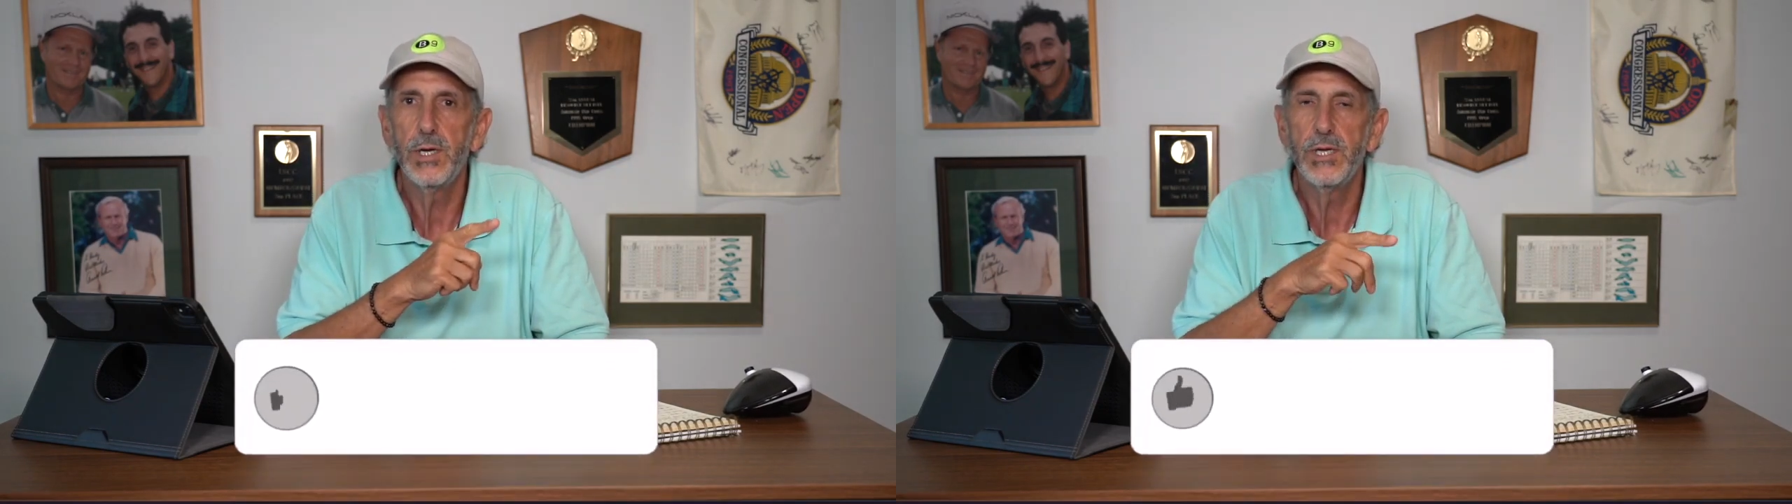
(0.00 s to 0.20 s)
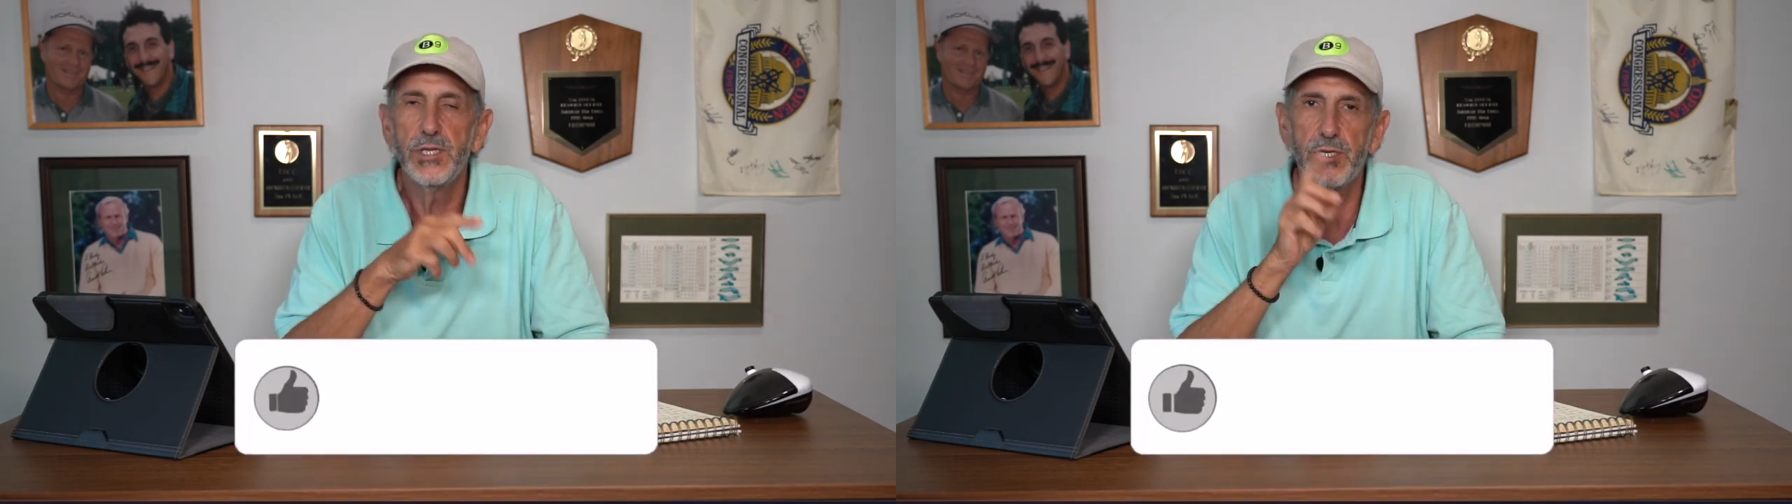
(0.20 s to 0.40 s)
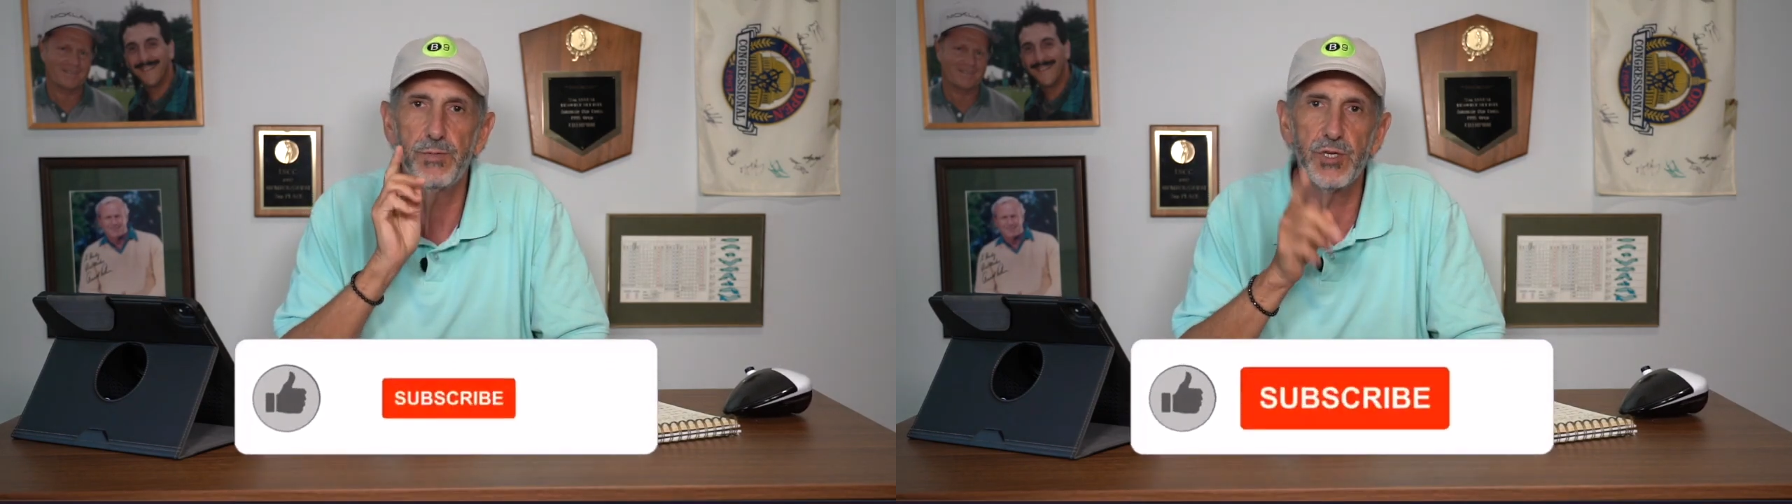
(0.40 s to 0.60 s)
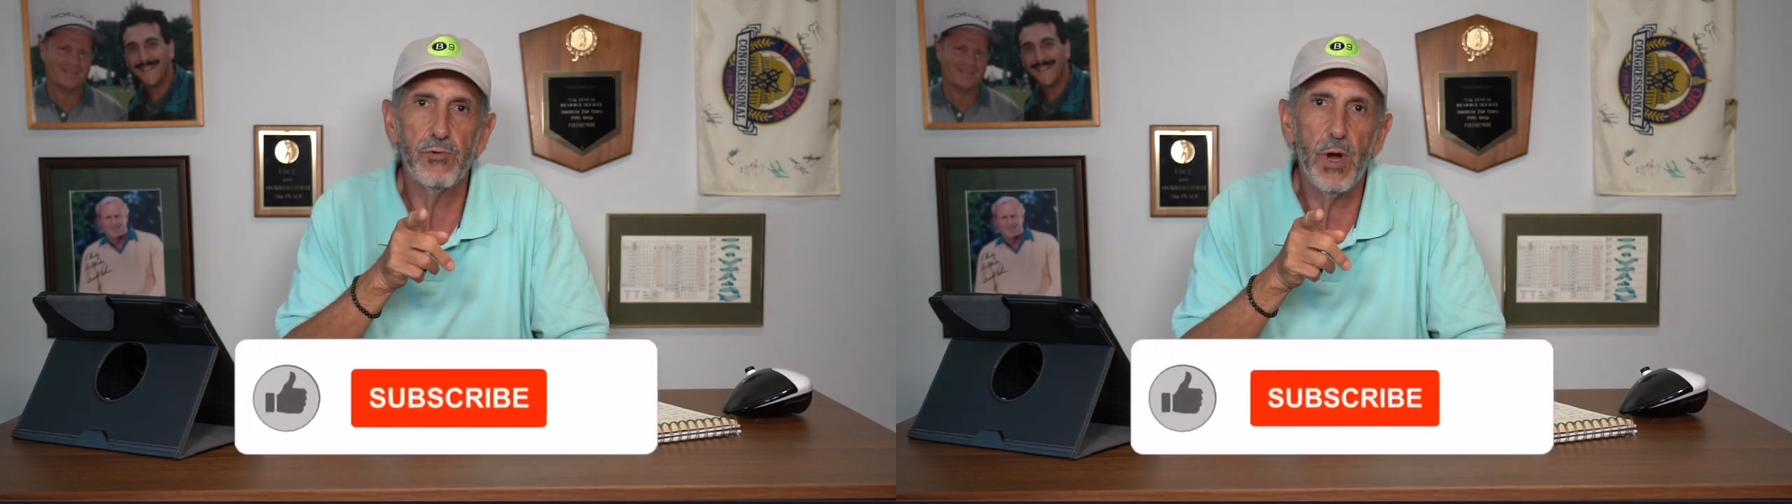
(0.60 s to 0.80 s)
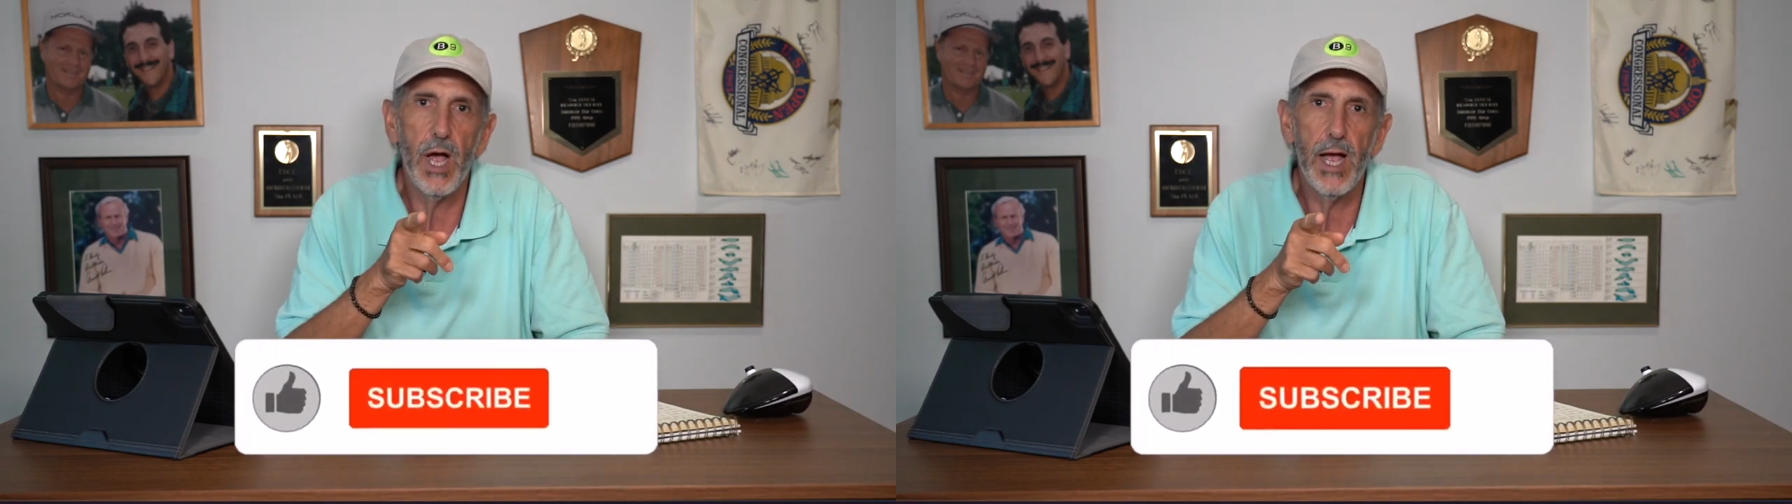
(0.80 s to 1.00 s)

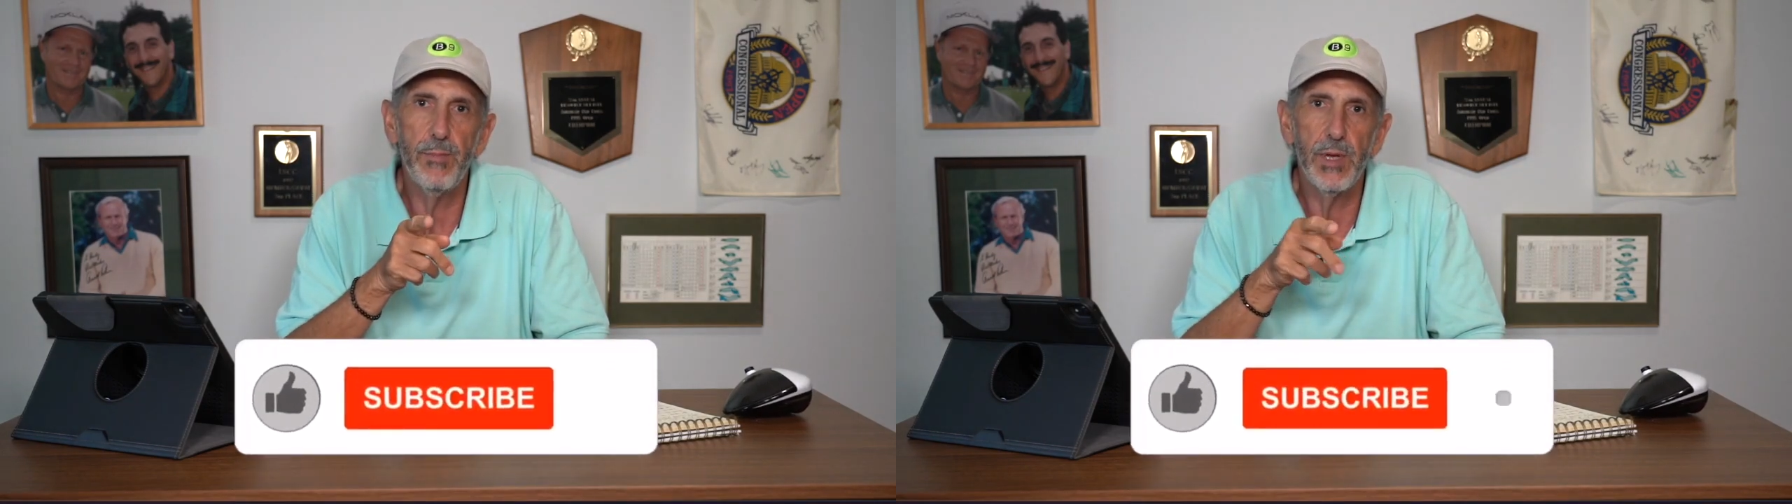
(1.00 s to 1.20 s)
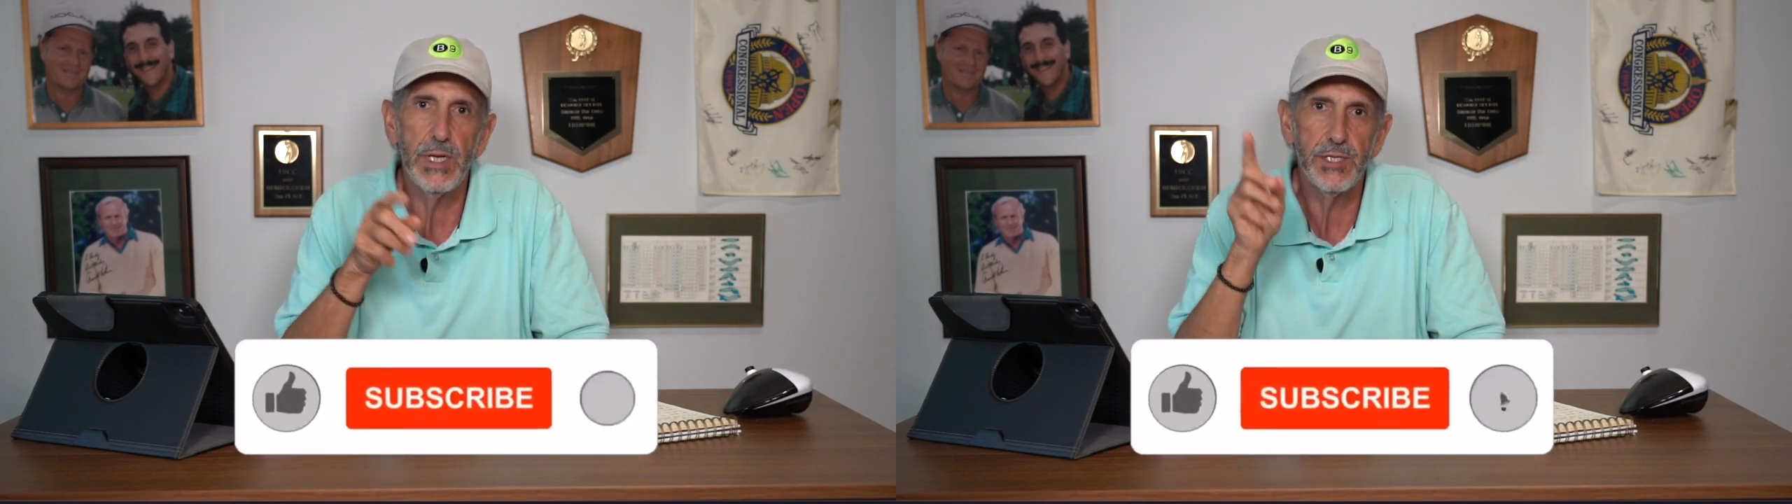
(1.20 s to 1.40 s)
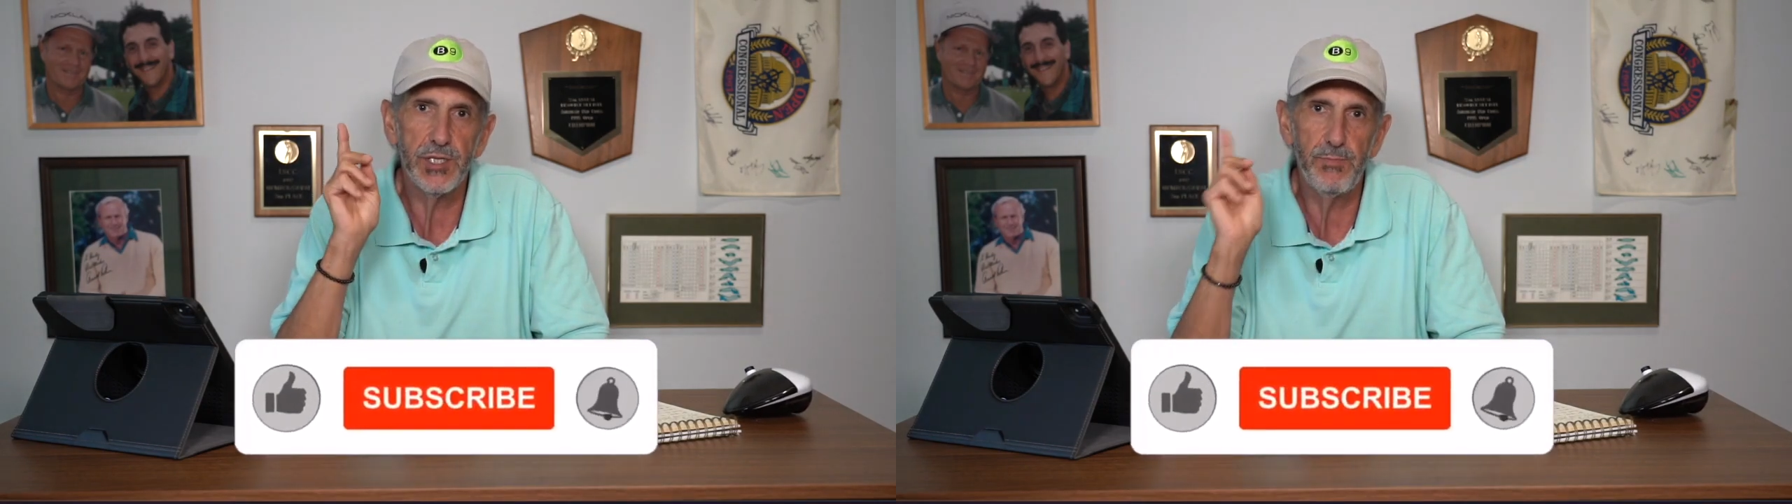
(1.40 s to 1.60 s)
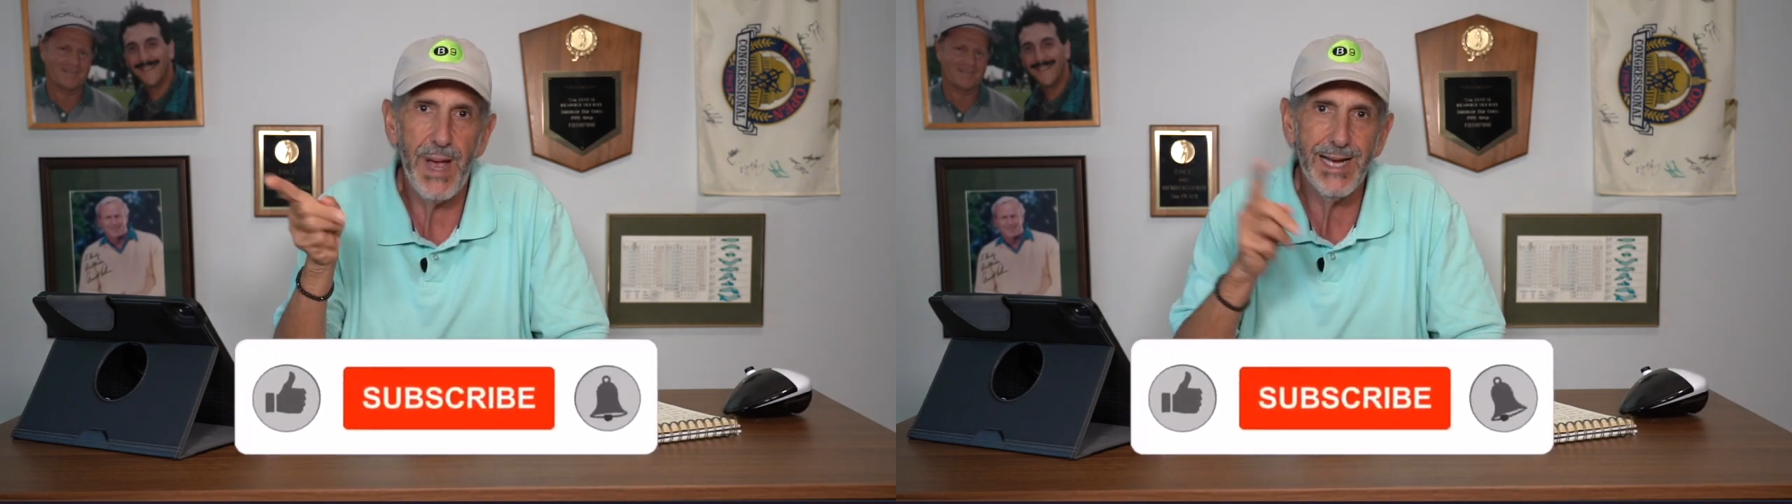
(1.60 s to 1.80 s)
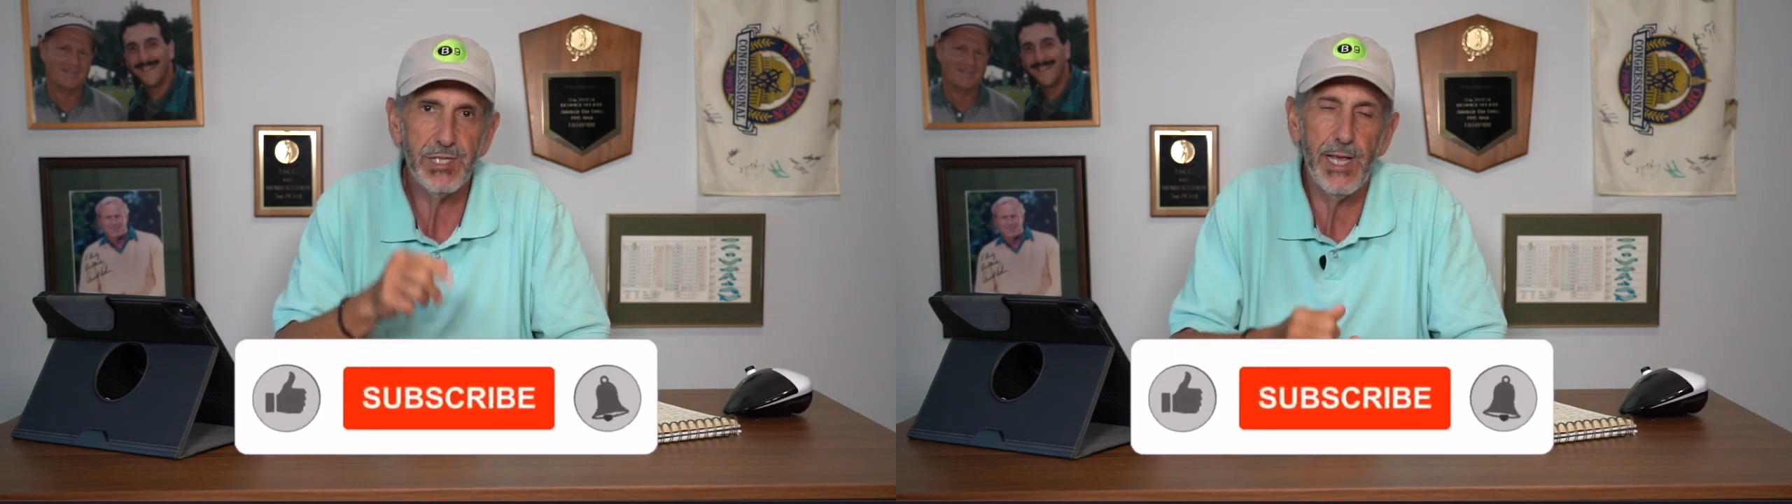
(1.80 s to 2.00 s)
subscribe, and smash